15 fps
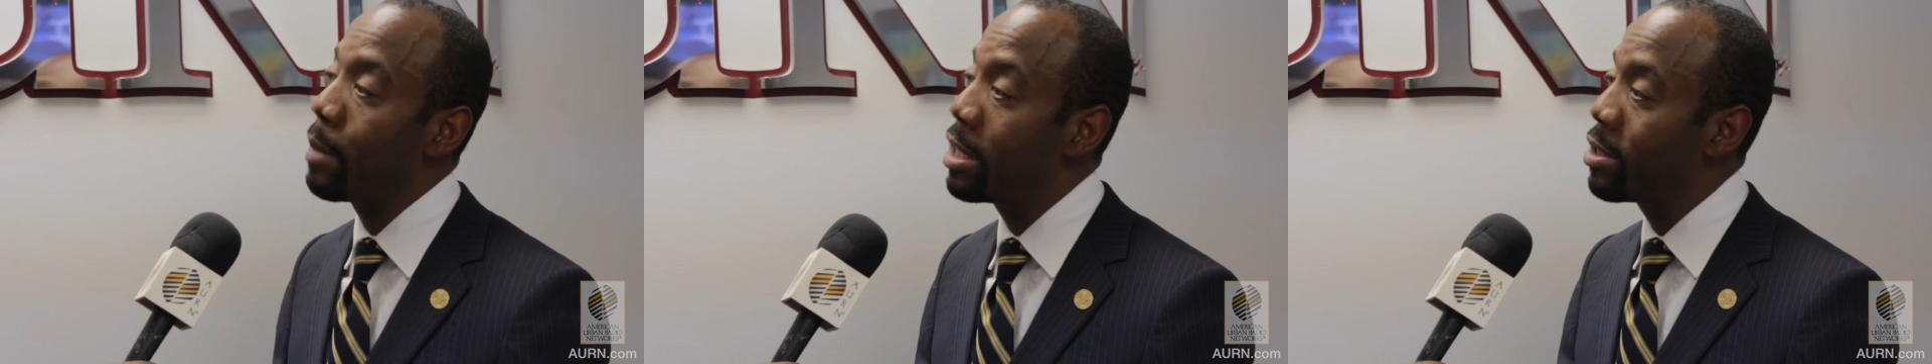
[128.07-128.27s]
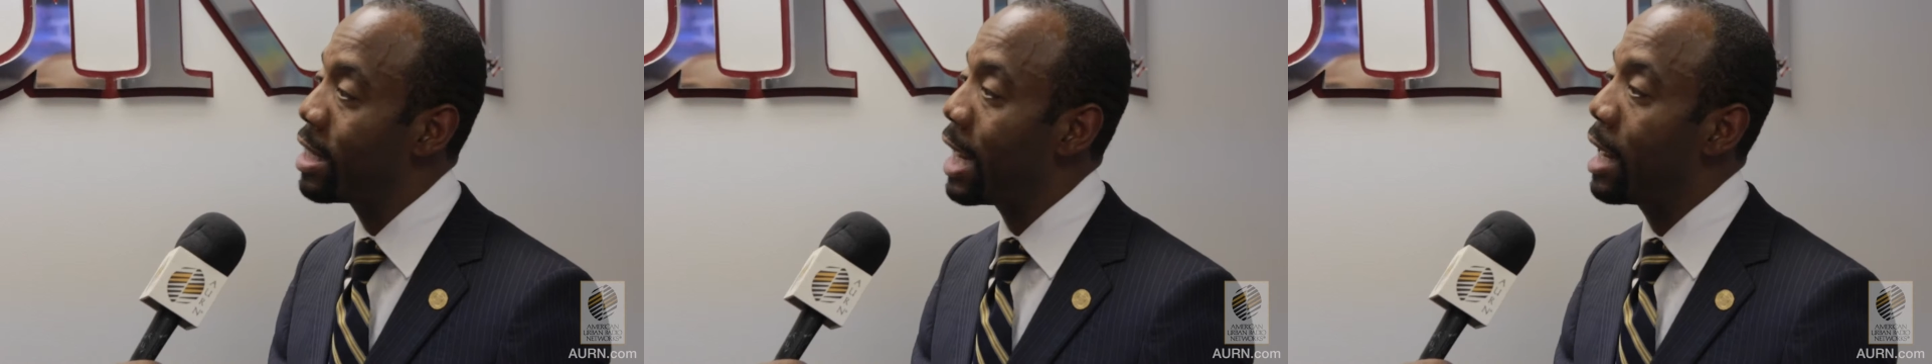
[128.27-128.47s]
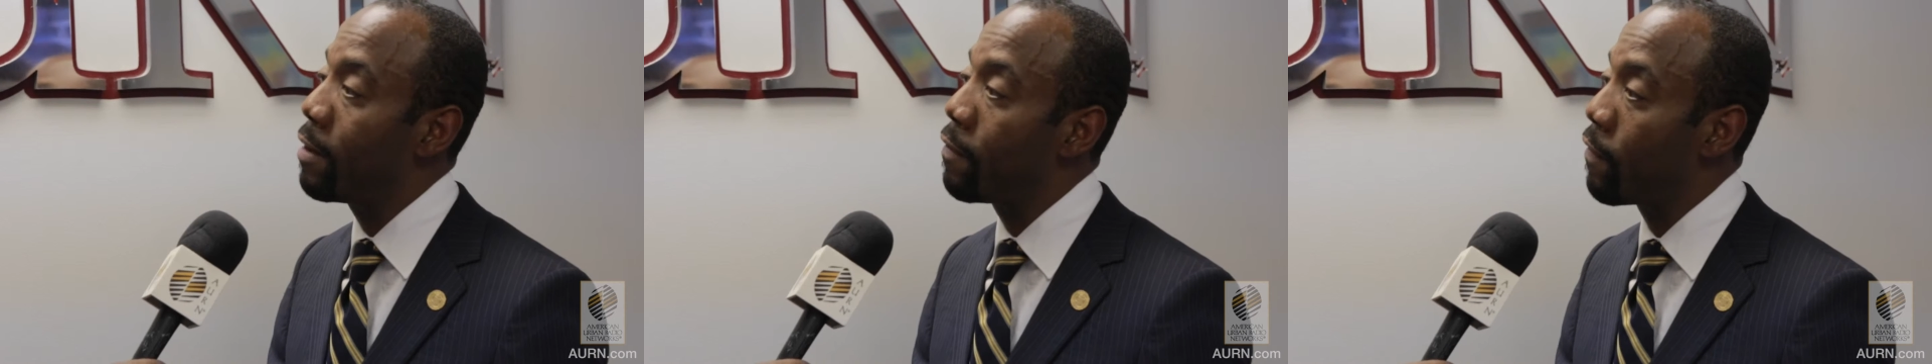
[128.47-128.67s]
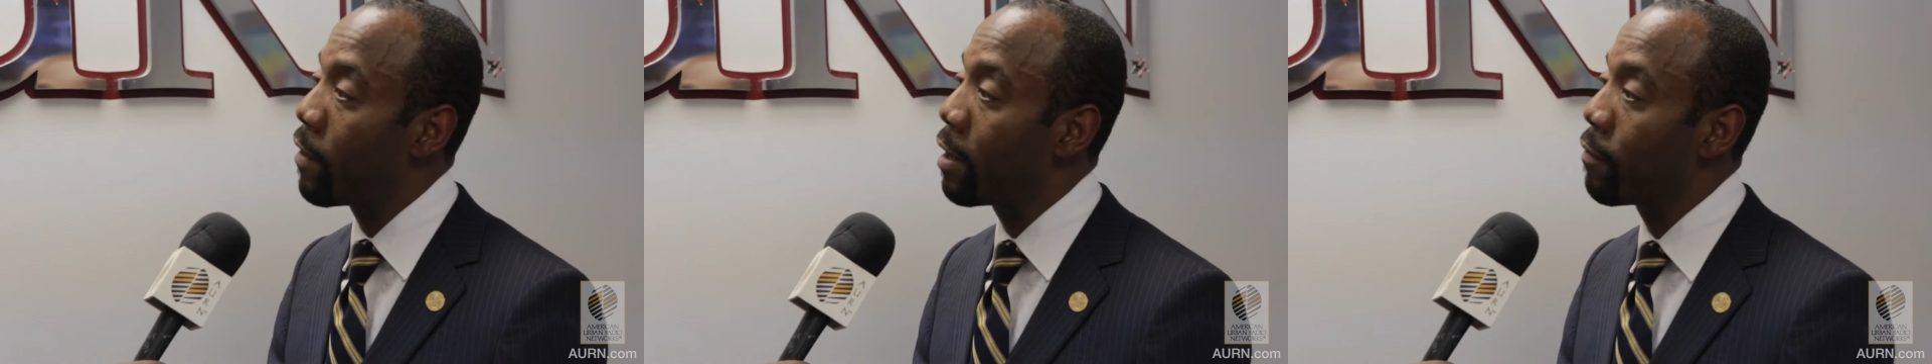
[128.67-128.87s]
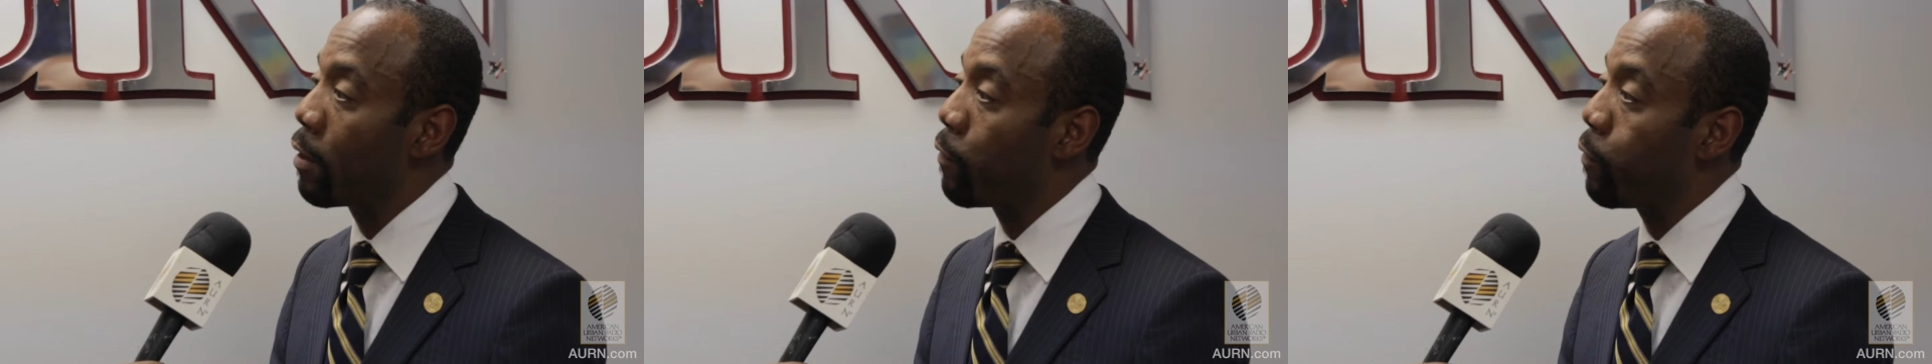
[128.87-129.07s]
they stand in
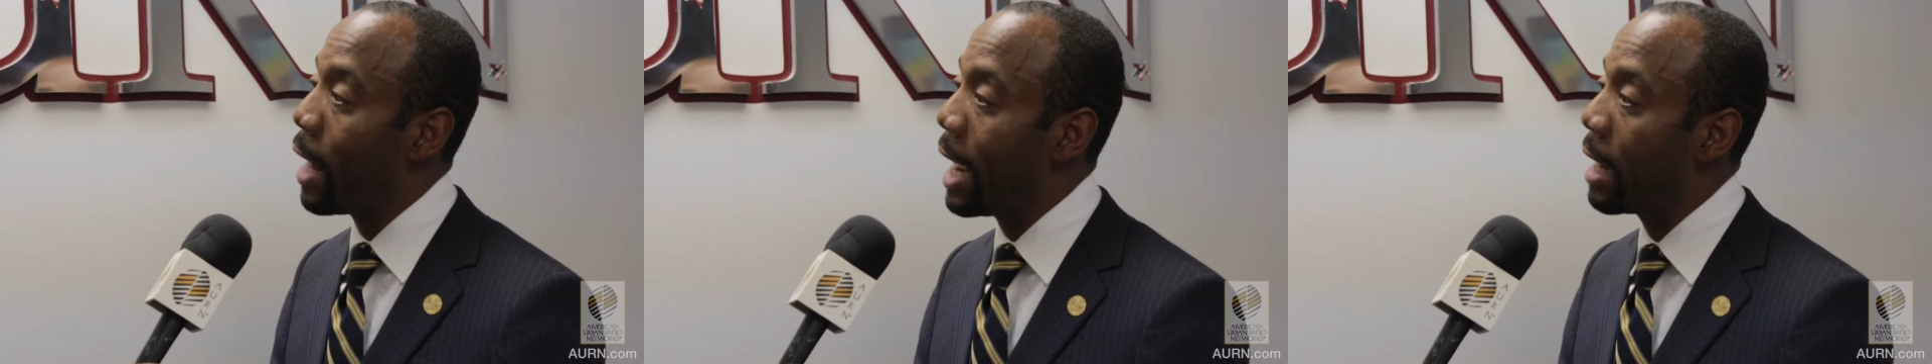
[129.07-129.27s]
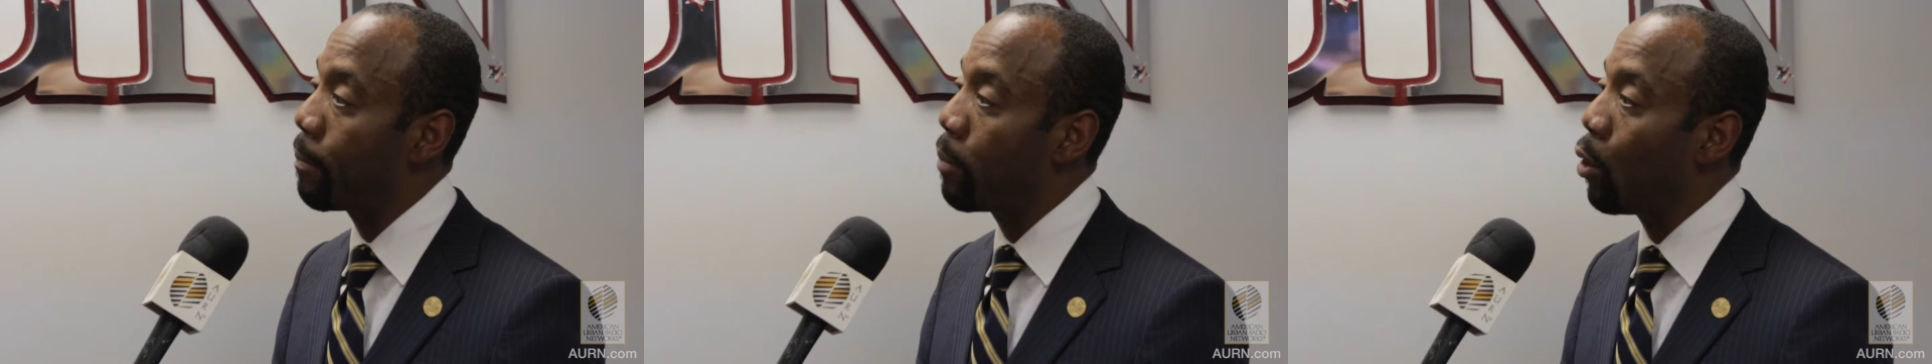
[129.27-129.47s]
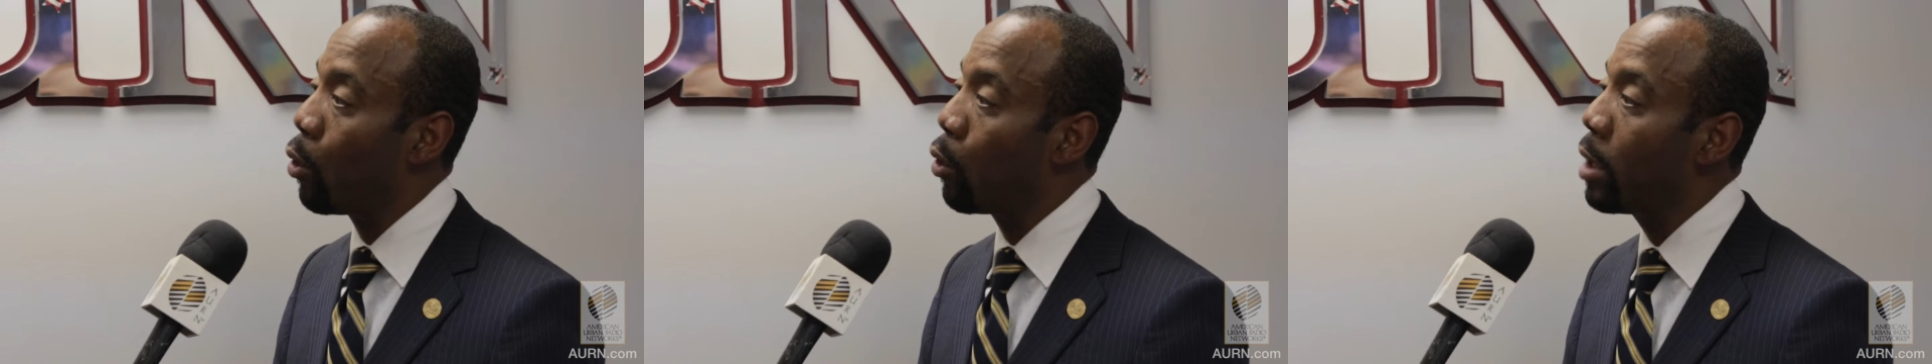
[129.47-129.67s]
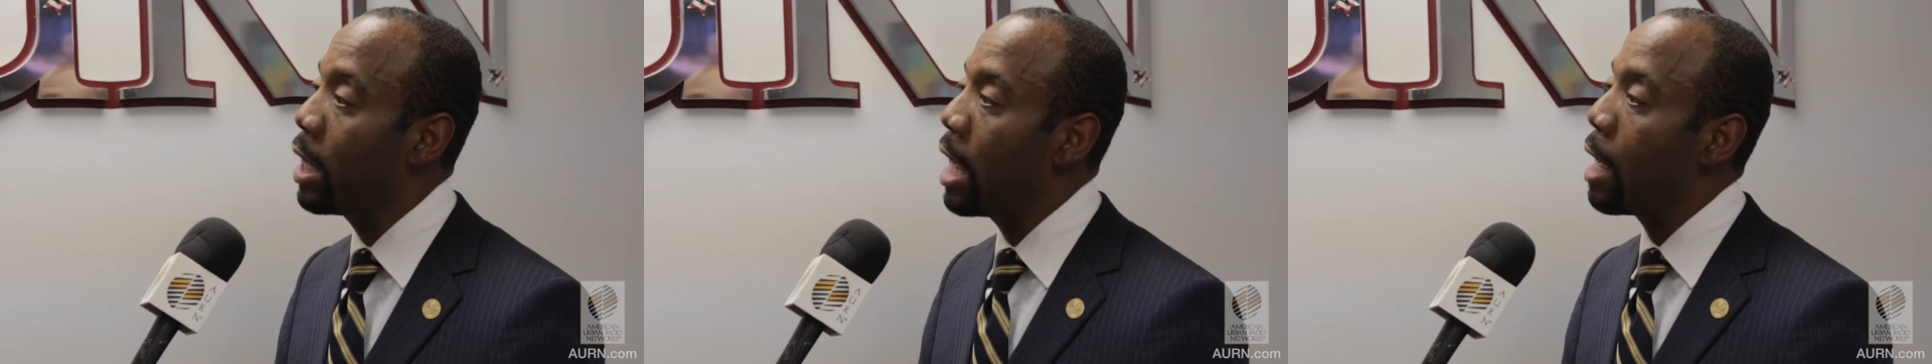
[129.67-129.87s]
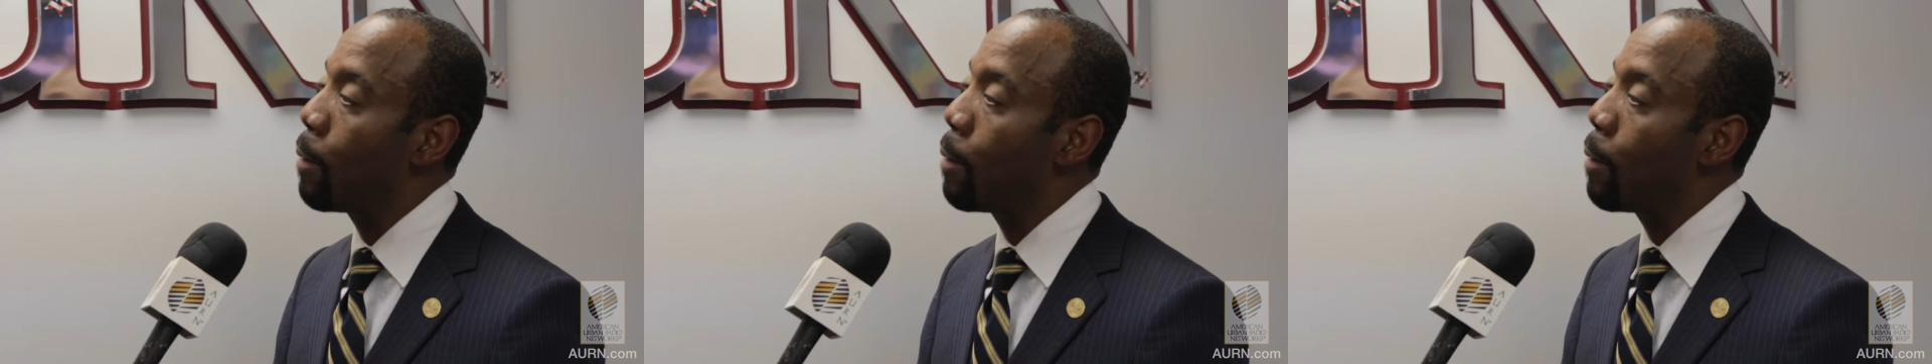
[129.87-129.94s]
front of a flagpole